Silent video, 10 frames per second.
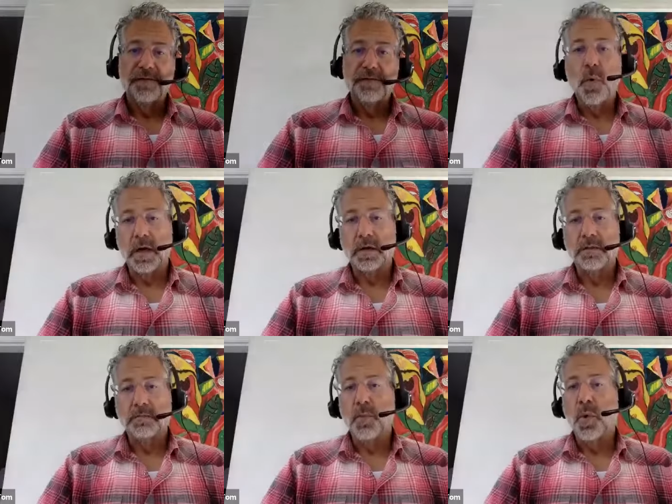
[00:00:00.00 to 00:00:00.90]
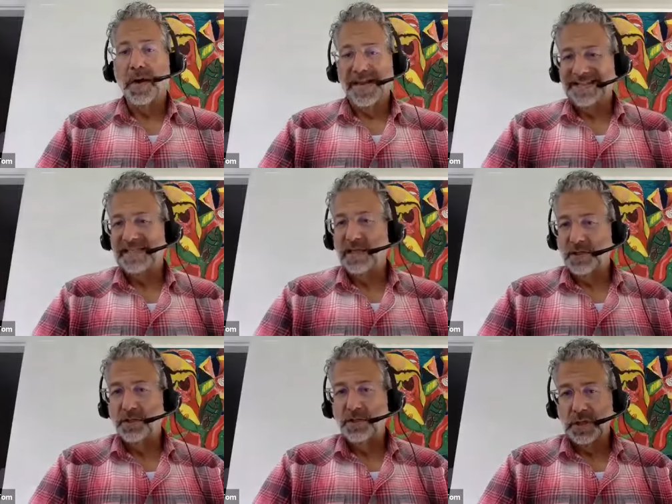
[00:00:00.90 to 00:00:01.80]
for more
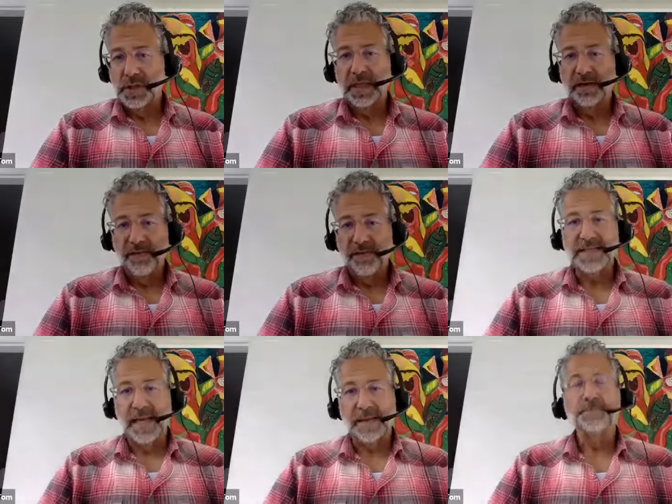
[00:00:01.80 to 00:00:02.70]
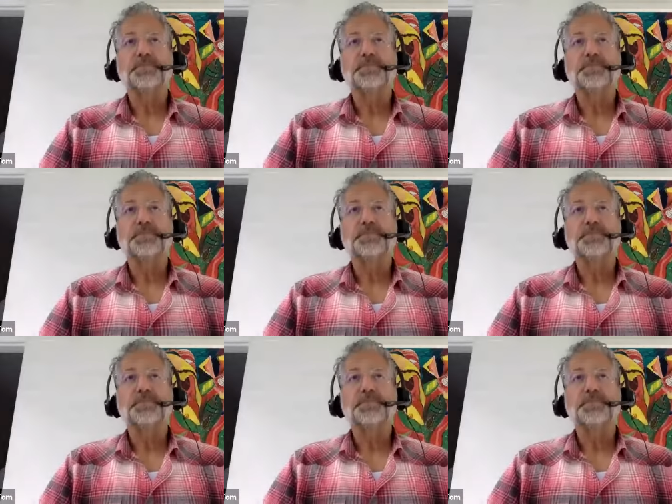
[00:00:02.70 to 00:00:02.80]
institutional investing.